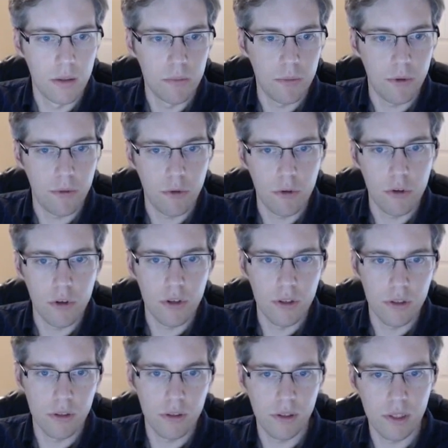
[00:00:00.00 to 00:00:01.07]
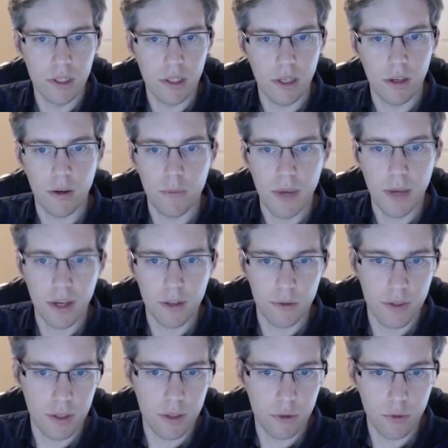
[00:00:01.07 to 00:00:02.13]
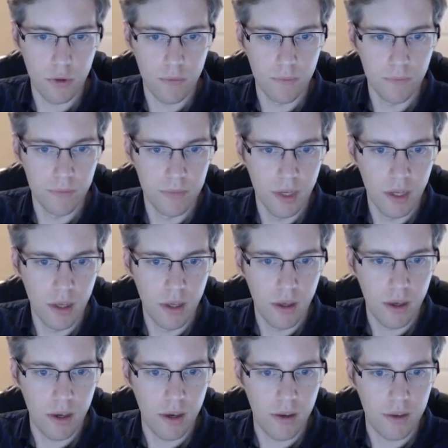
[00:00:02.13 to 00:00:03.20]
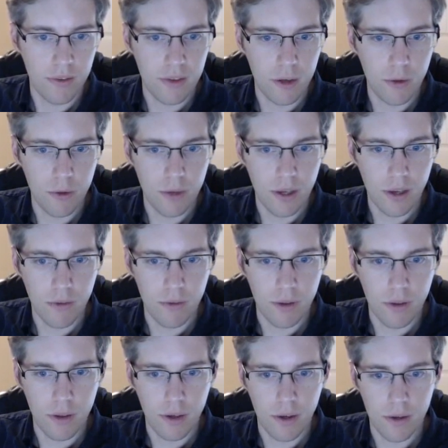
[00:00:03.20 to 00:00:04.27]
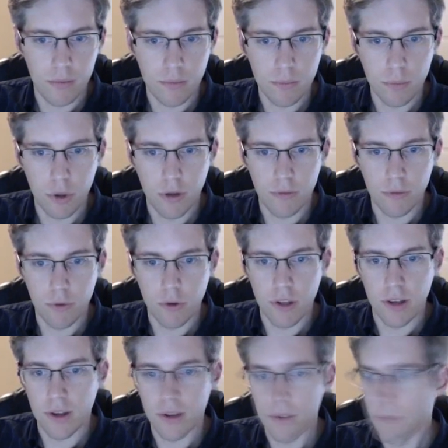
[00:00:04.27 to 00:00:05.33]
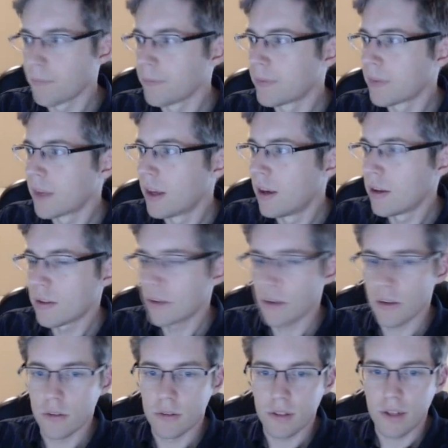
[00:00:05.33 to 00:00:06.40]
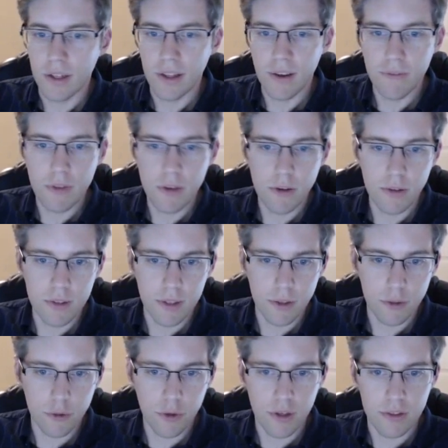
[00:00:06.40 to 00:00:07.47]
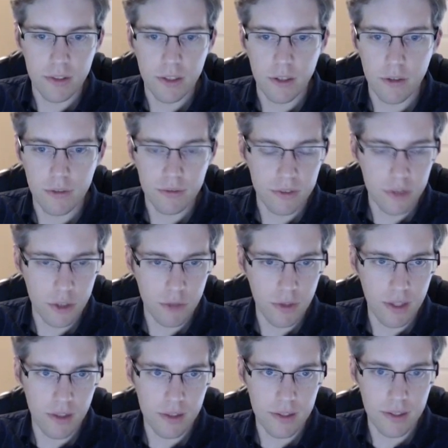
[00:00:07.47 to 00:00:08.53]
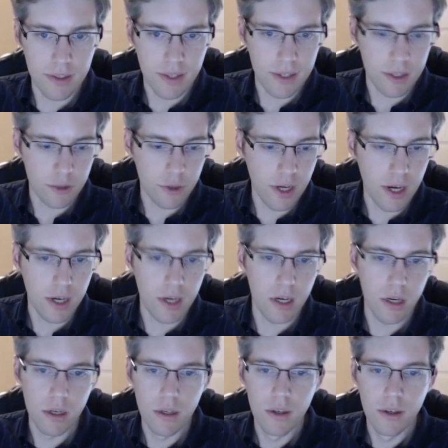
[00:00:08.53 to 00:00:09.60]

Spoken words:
before on our max residual, and here we have a 0.49. So, and I've noticed this trend too. Generally, the synthetic tracker